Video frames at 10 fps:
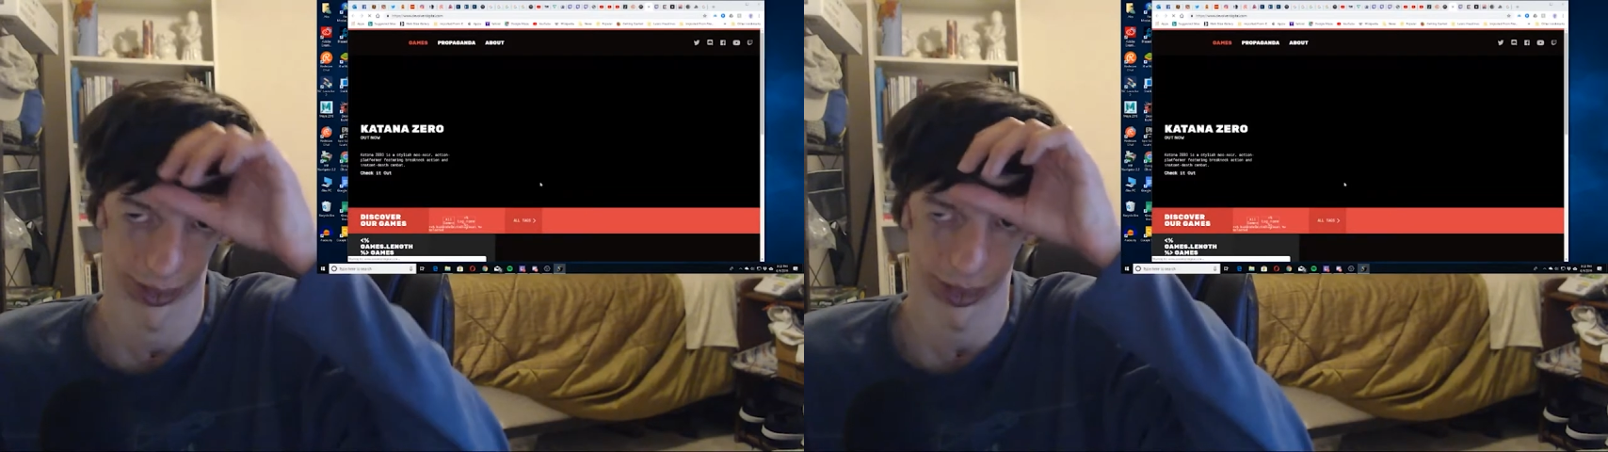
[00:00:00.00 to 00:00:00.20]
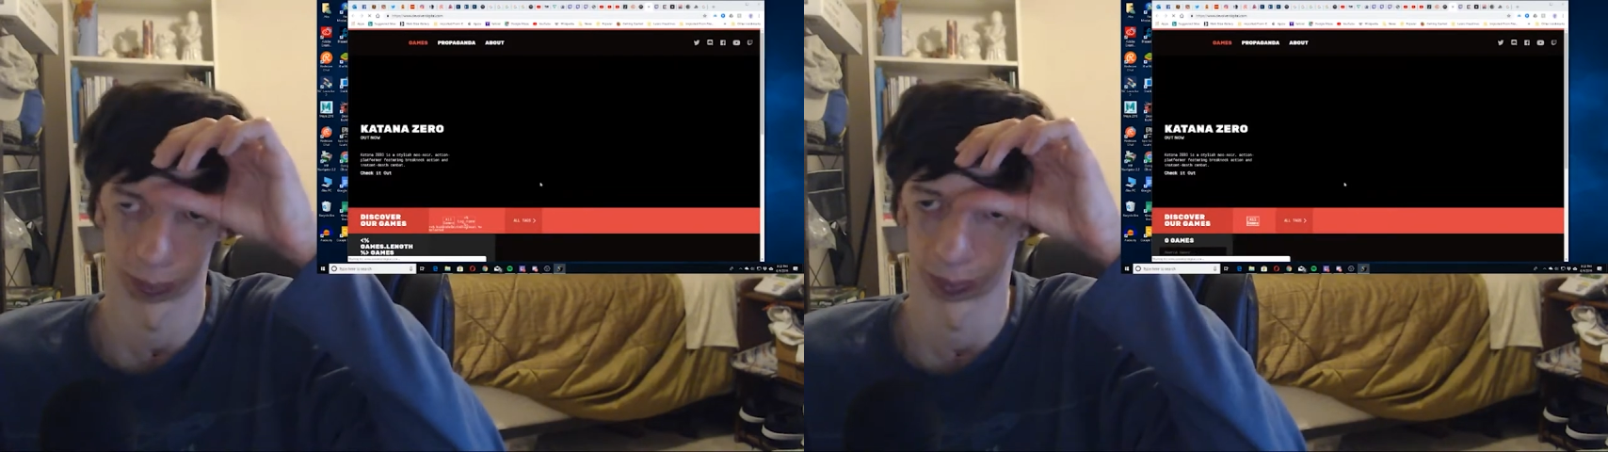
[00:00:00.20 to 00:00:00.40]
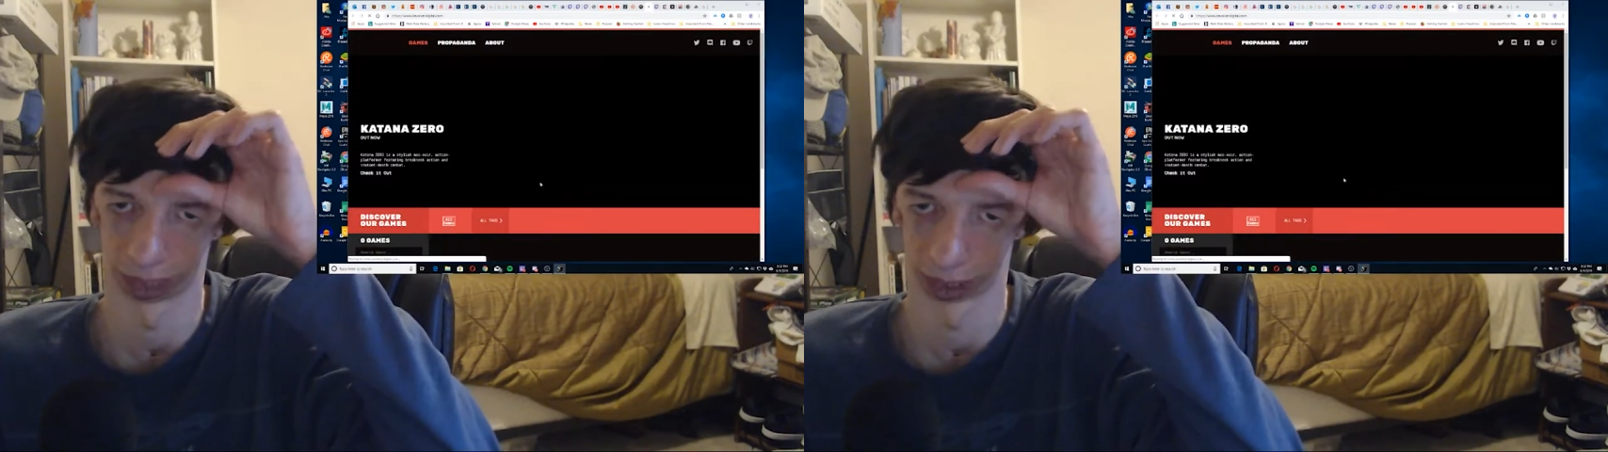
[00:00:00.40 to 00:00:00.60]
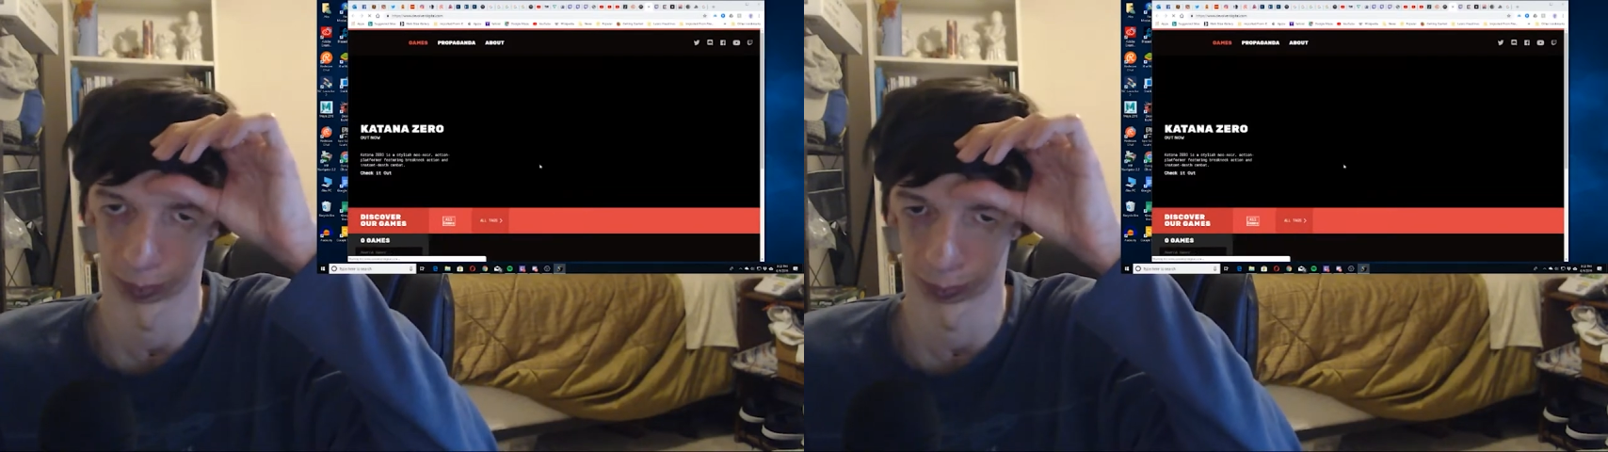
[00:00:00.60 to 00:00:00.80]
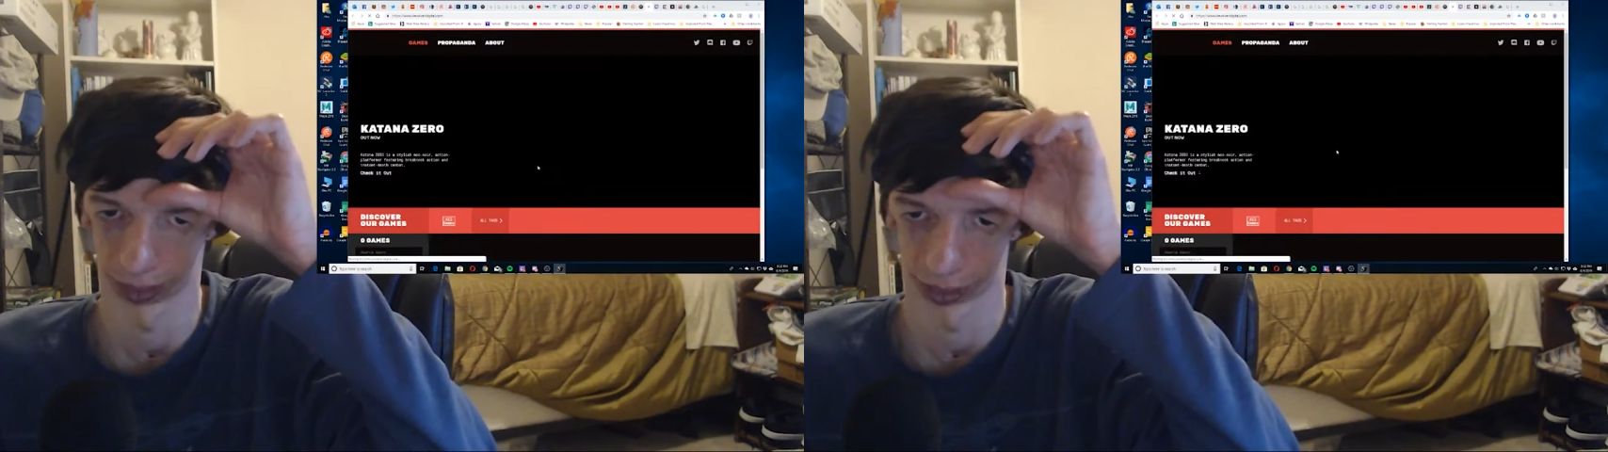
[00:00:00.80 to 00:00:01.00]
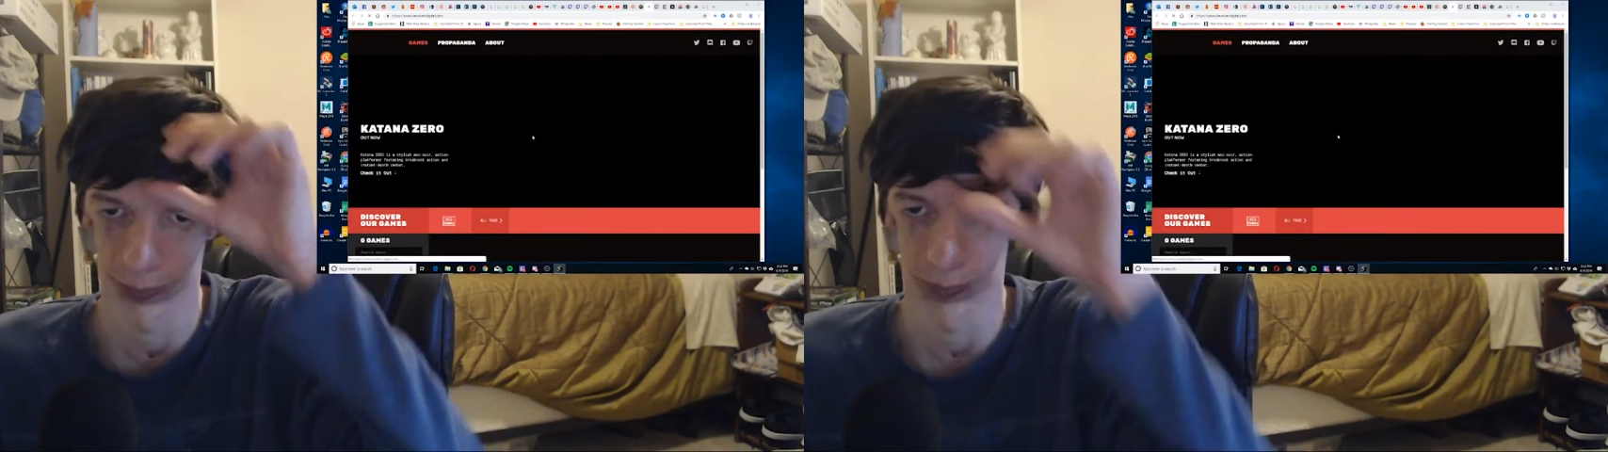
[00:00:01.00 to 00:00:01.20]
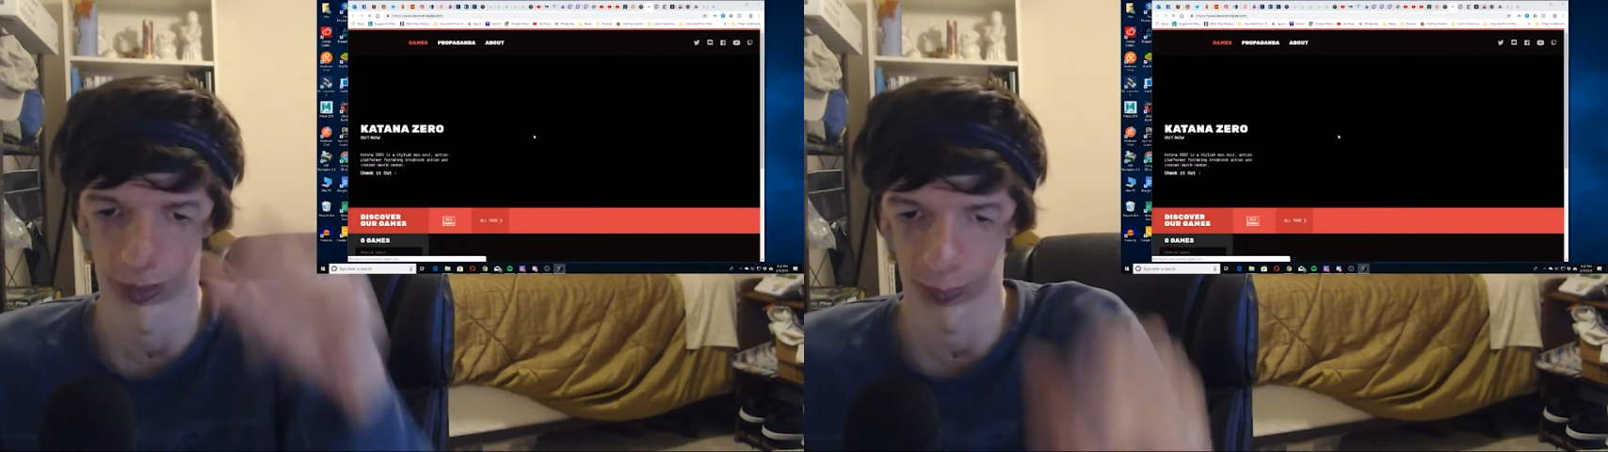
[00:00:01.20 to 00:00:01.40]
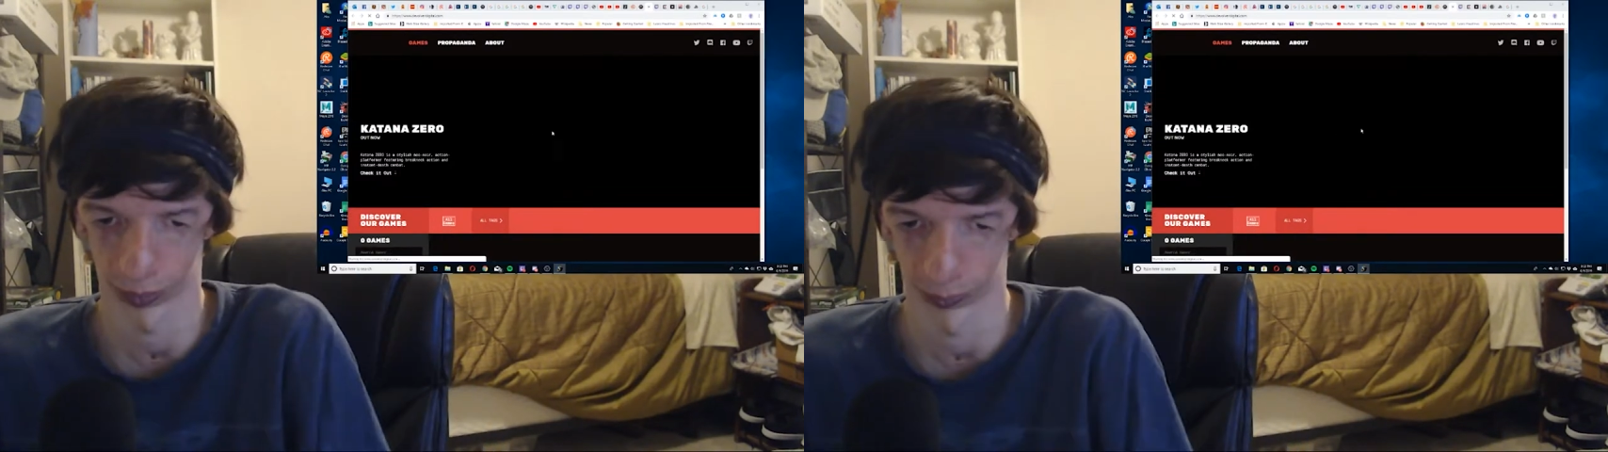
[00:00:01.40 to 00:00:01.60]
what is up with
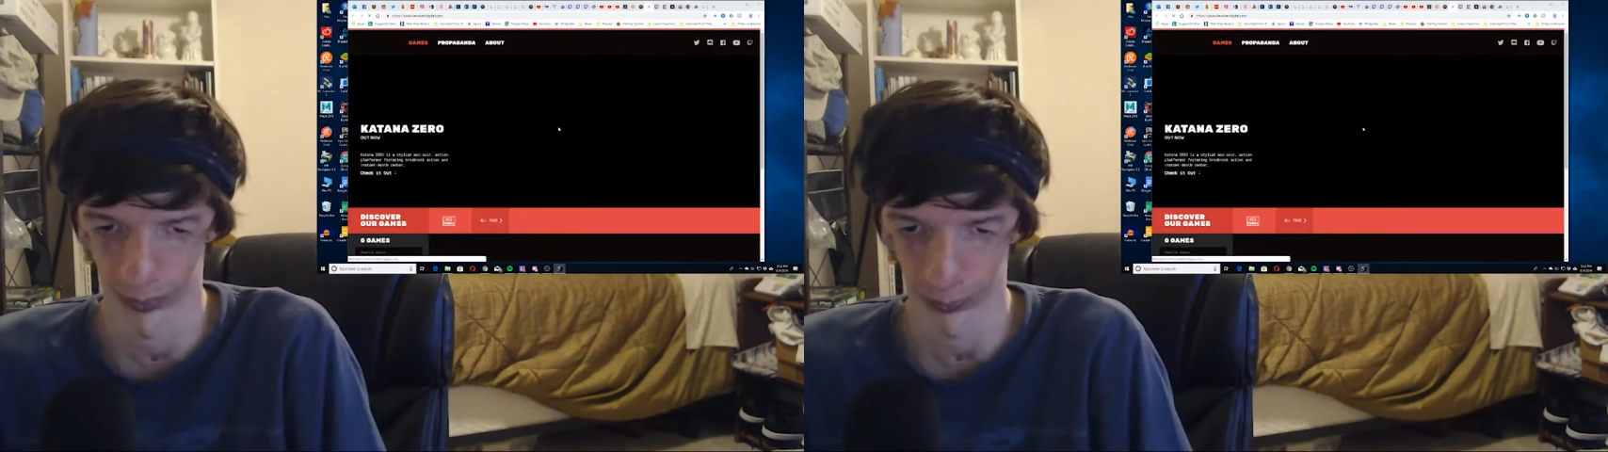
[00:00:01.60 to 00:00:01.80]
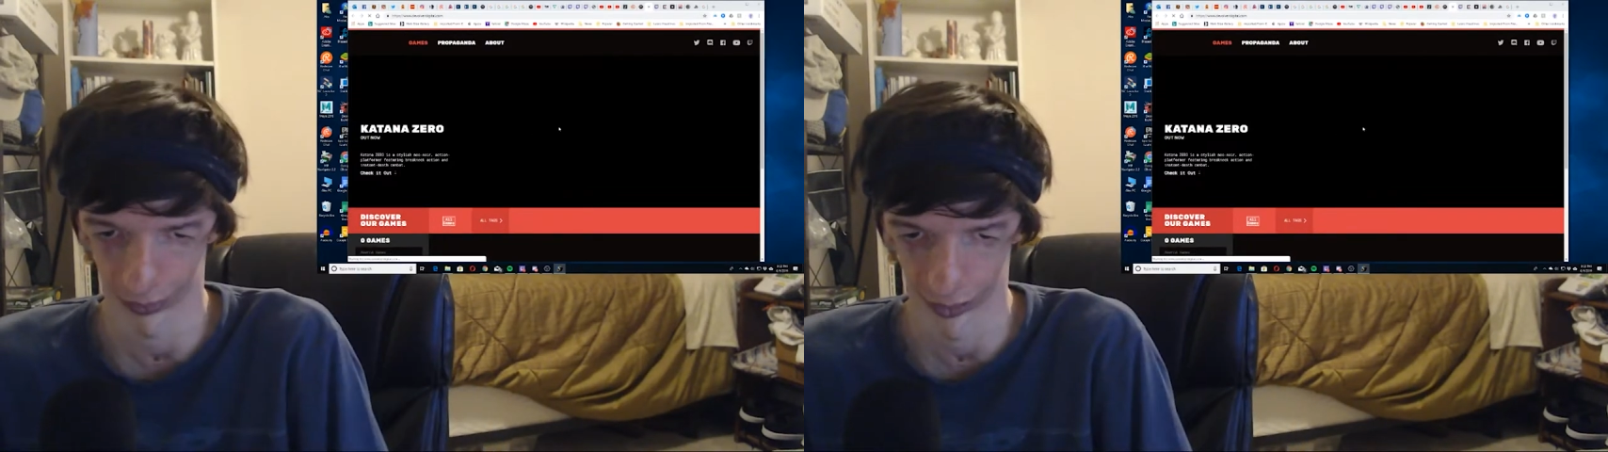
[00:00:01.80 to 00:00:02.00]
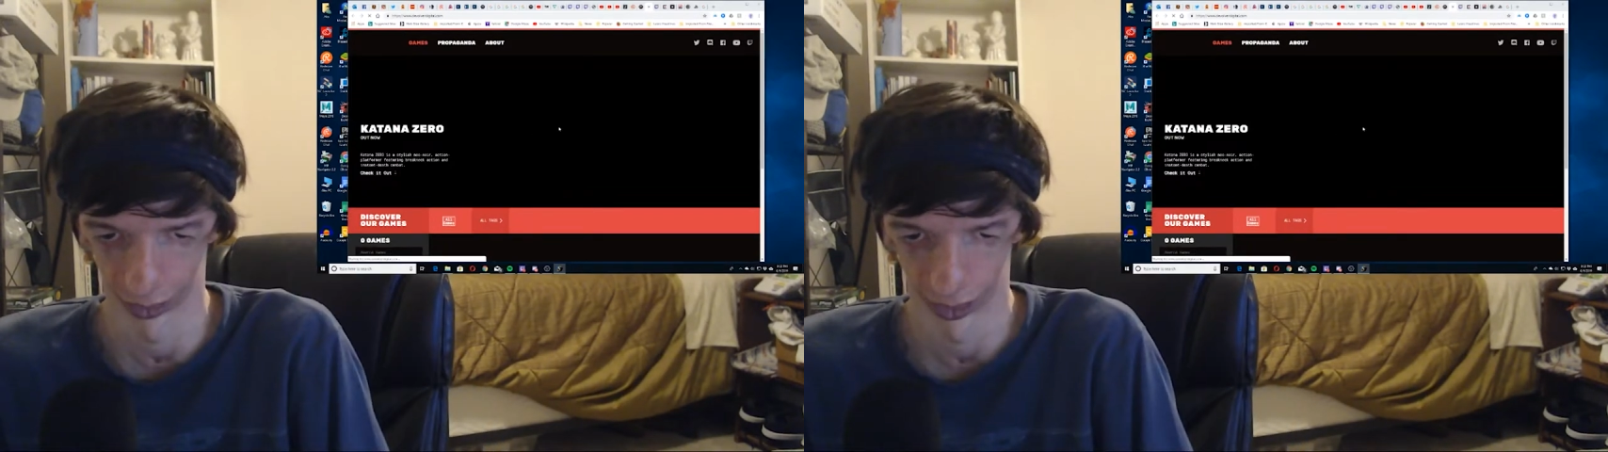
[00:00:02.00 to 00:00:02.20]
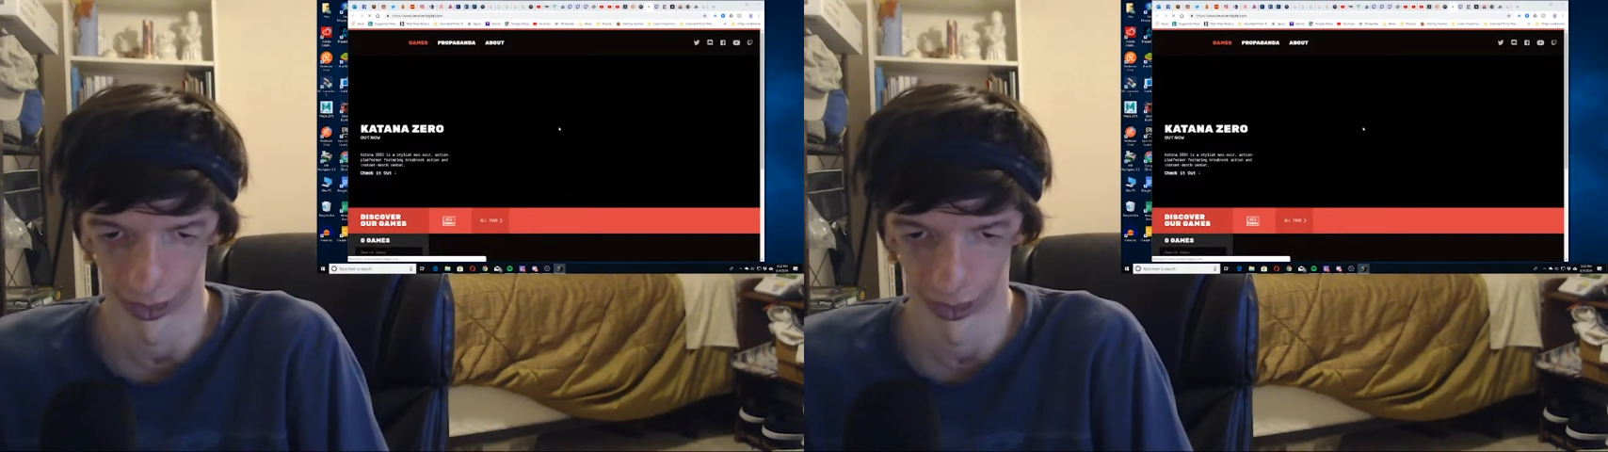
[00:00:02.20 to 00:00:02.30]
Devolver's website?